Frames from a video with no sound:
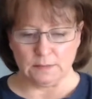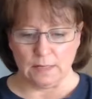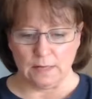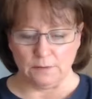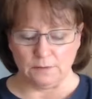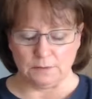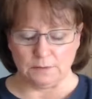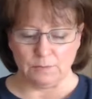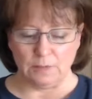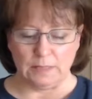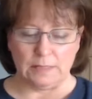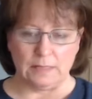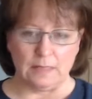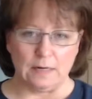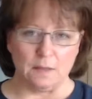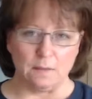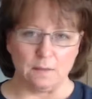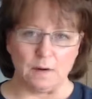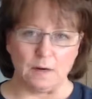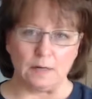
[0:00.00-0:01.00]
I was brought in
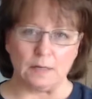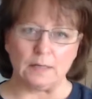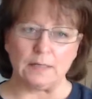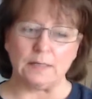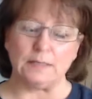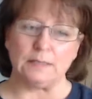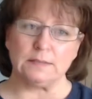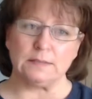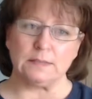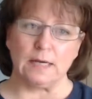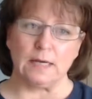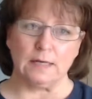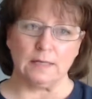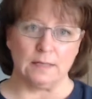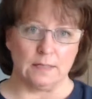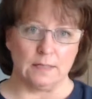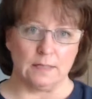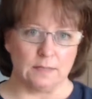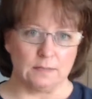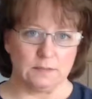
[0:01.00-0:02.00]
on the marketing side and
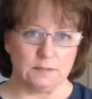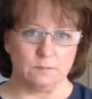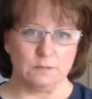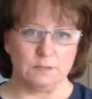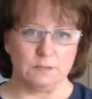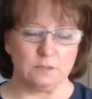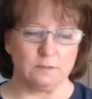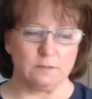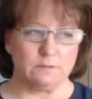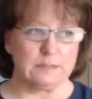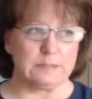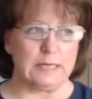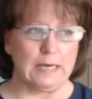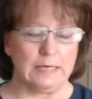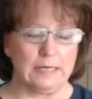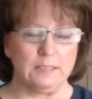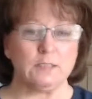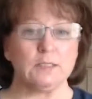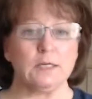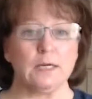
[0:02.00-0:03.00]
the customer service
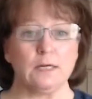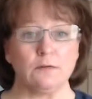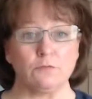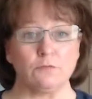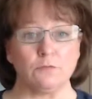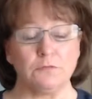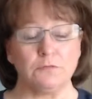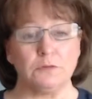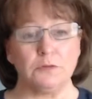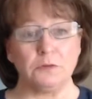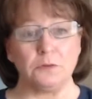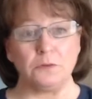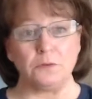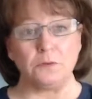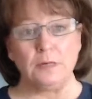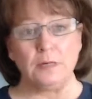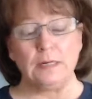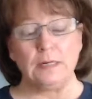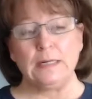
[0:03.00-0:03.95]
side to kind of review